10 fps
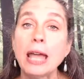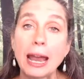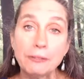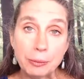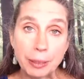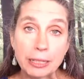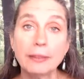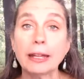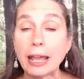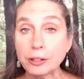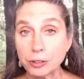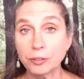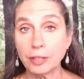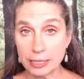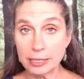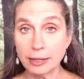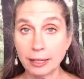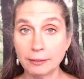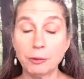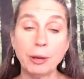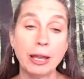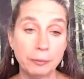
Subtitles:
everybody that enters into the giveaway,